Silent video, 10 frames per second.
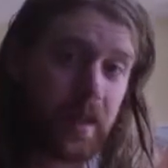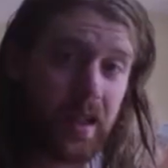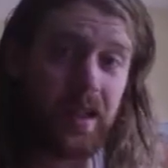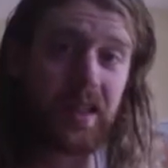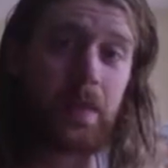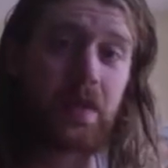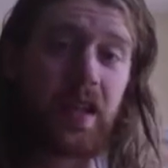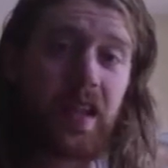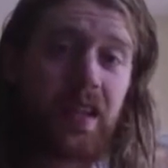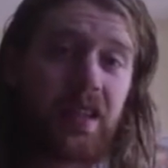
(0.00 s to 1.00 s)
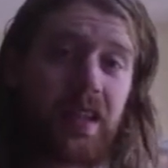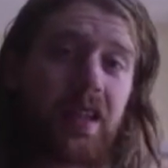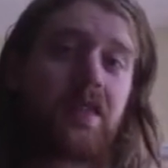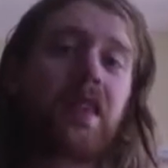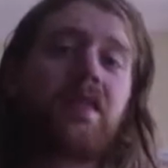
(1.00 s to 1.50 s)
simultaneously I
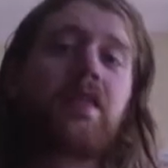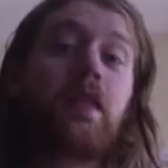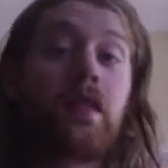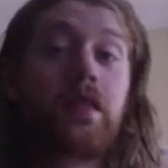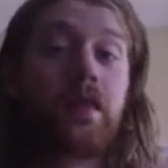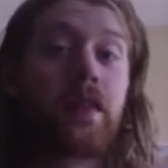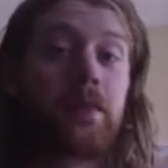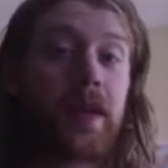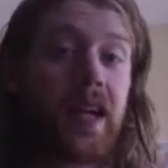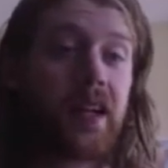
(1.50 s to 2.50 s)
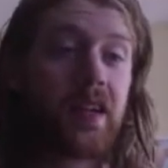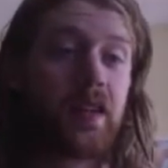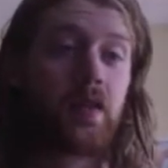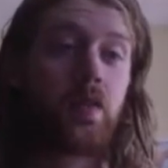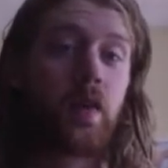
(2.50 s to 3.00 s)
was getting further and further back,
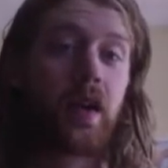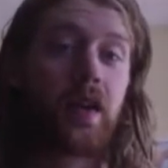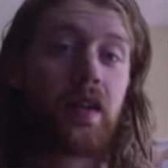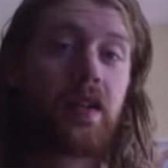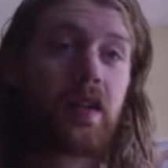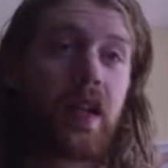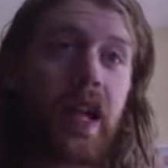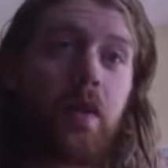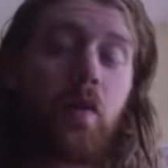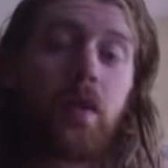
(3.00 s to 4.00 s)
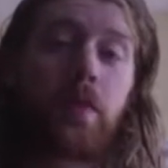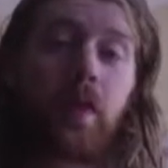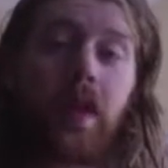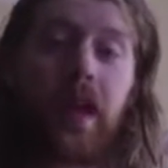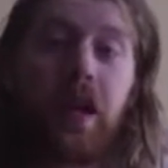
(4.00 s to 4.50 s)
where at one
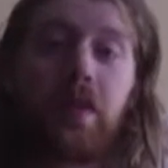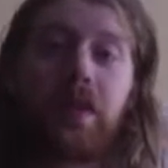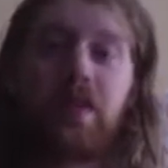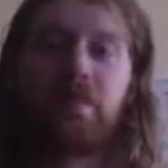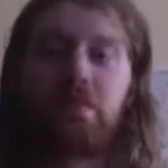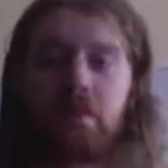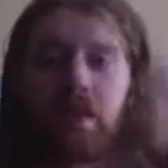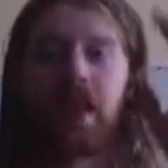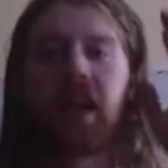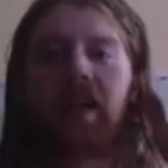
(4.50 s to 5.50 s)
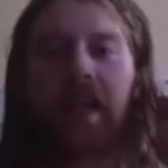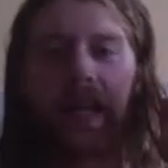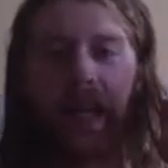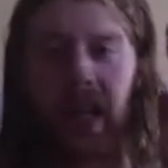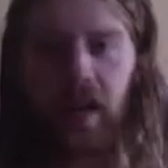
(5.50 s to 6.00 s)
point I was kind of like
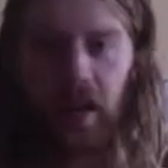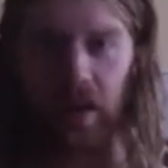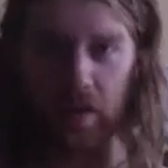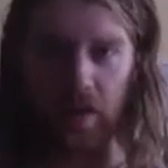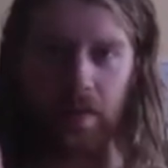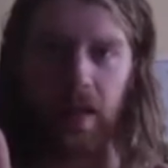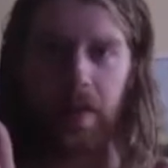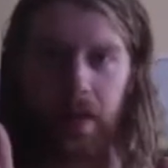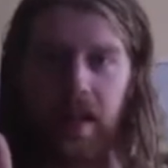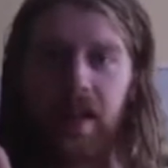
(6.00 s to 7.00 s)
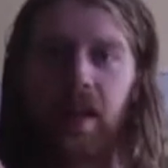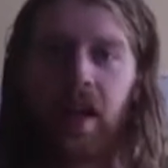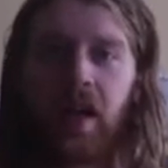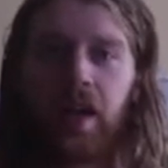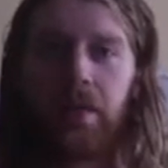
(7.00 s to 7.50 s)
head on with Matt Pike,
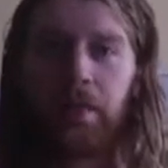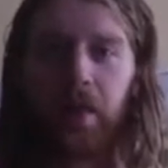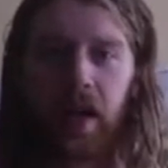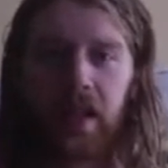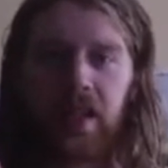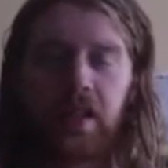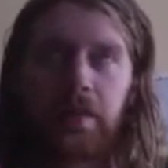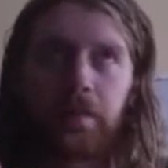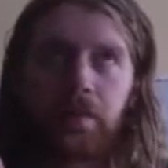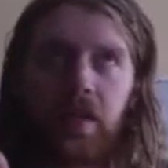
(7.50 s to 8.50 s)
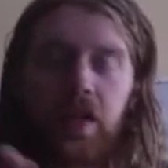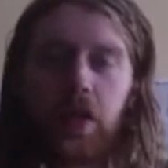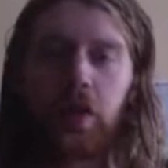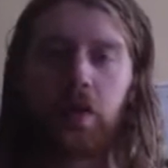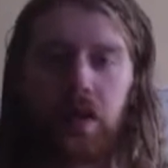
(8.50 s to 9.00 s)
but
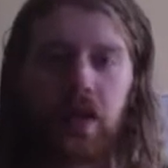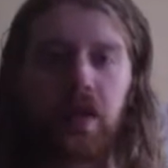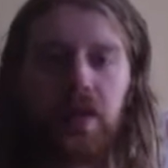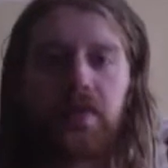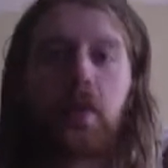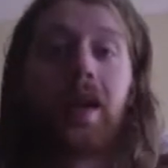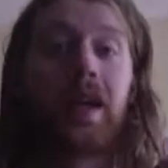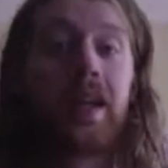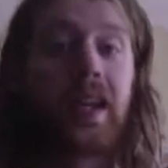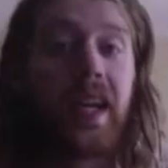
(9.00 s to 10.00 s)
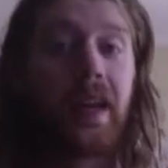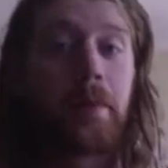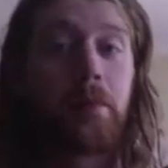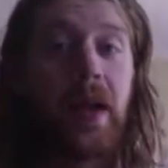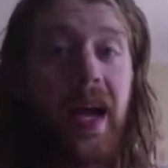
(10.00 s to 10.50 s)
2/3 of the way
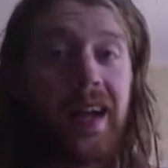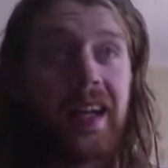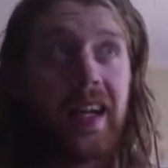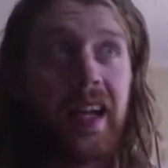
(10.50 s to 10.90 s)
back